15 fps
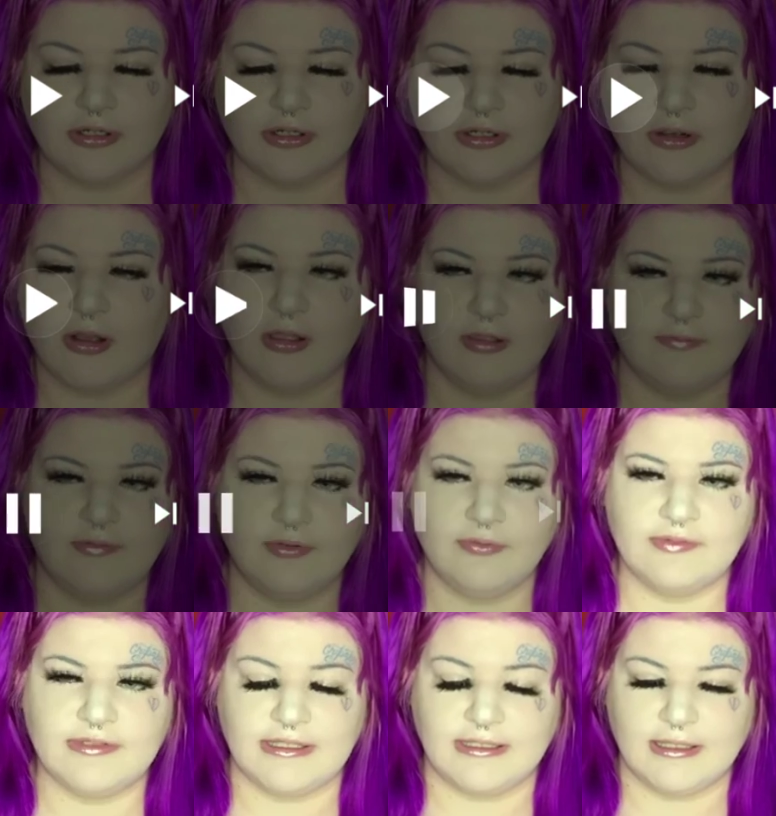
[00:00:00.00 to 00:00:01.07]
All of you have
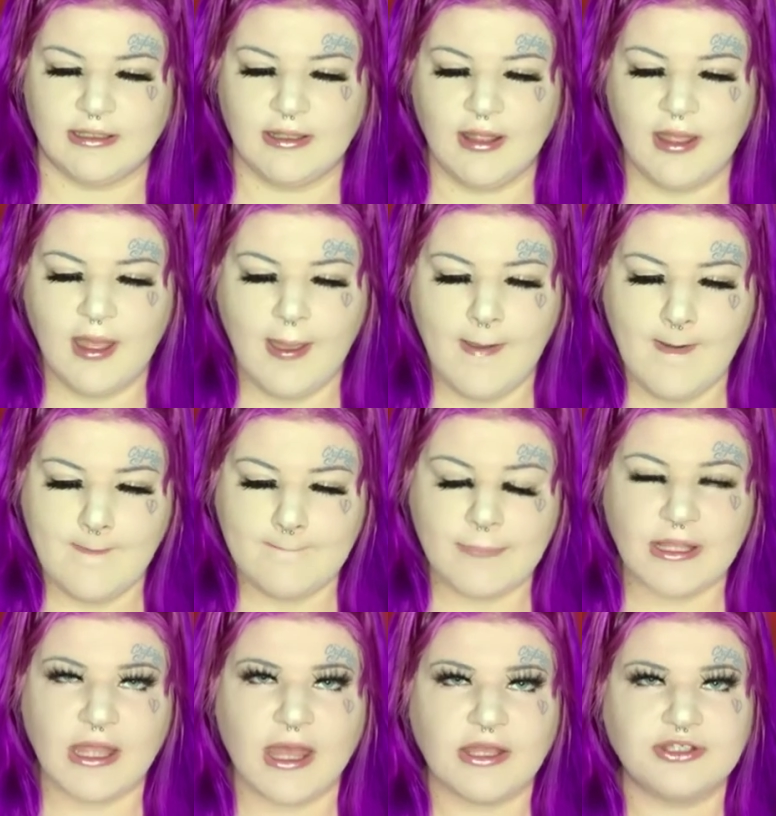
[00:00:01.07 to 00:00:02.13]
seen it.
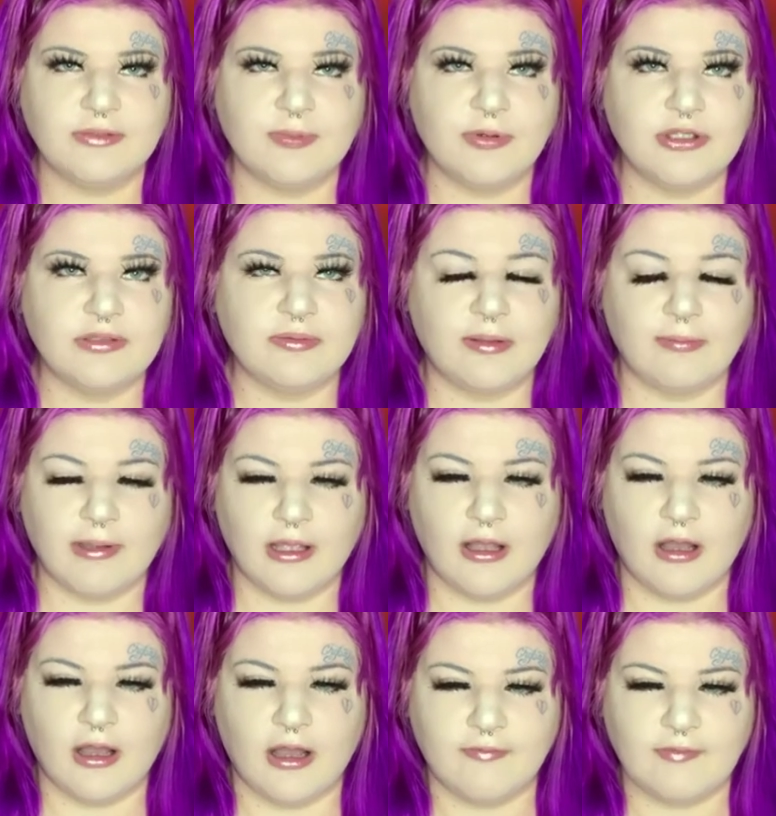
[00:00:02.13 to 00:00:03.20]
But yeah, she pulls my wig
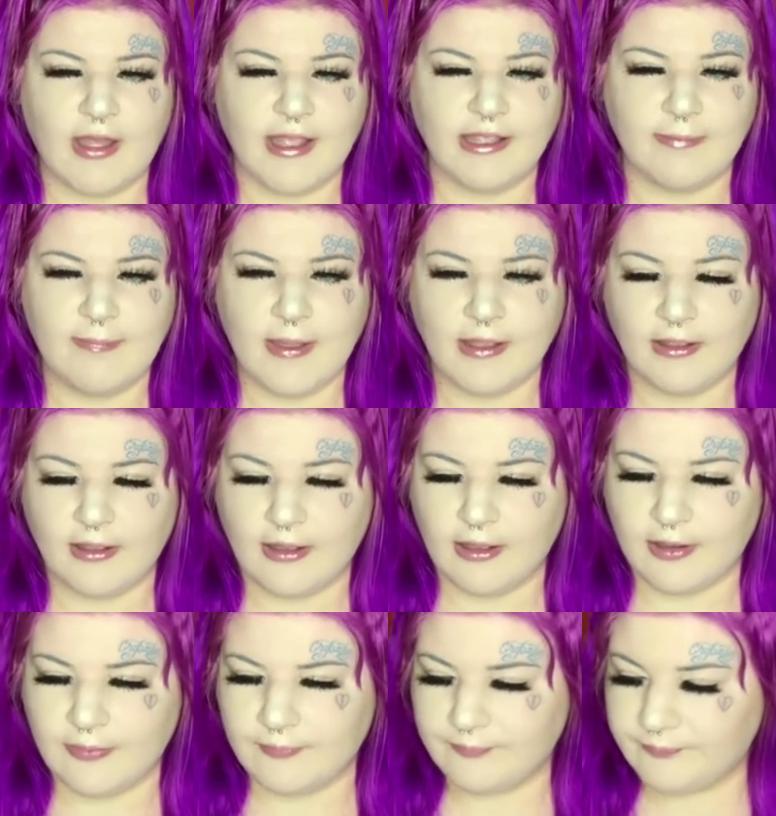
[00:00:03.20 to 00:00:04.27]
off. I get back
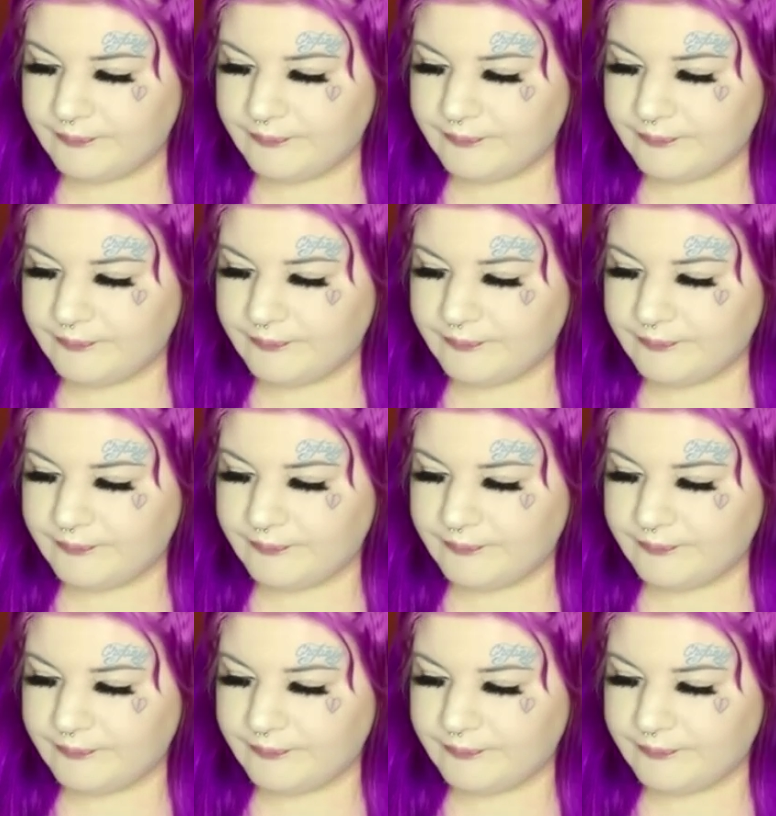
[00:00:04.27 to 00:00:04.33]
up.